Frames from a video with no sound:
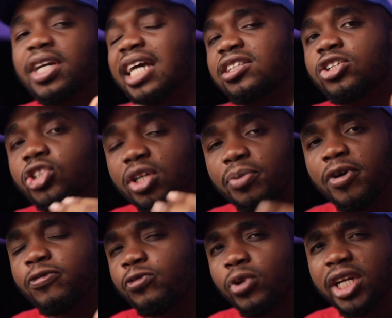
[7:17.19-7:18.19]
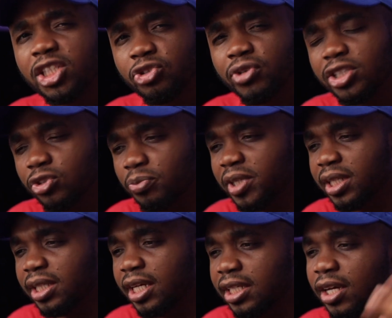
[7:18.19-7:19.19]
Guys, let's talk about four Nigerians
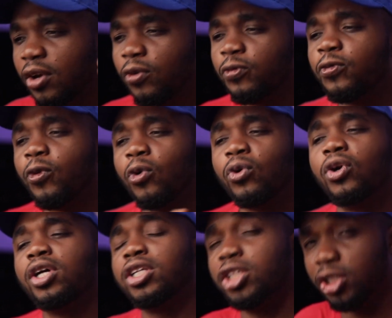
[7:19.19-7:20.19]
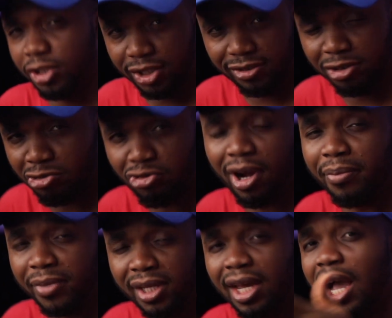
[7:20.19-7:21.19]
nominated for this
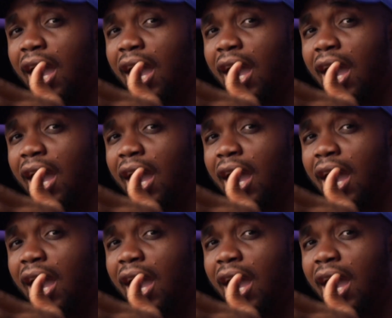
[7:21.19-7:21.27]
Grammy